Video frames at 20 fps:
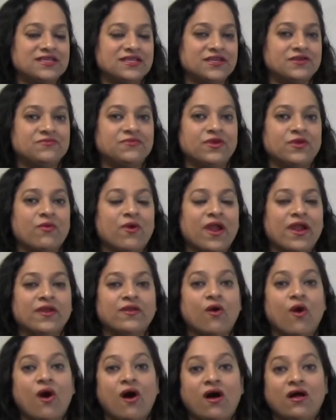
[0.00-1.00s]
and it
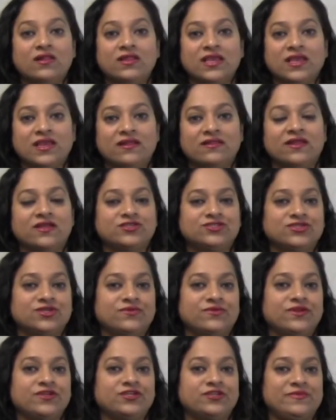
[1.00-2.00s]
required all ELL
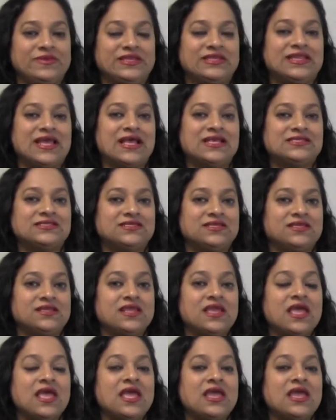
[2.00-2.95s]
children to be tested